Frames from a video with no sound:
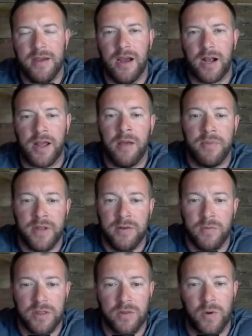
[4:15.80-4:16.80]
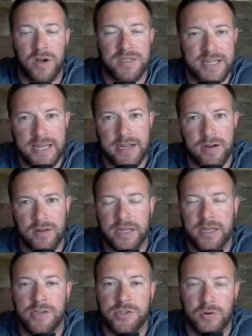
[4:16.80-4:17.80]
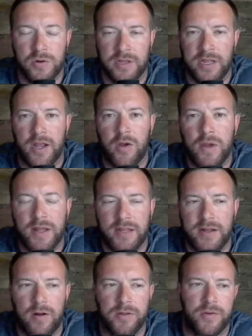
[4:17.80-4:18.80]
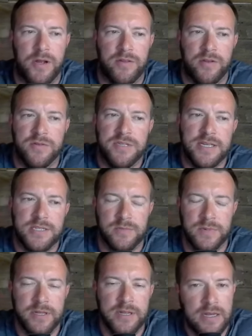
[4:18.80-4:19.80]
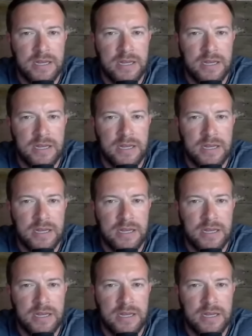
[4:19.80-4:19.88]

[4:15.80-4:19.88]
accompanied with the words eagerly and shortly and quickly all throughout the New Testament,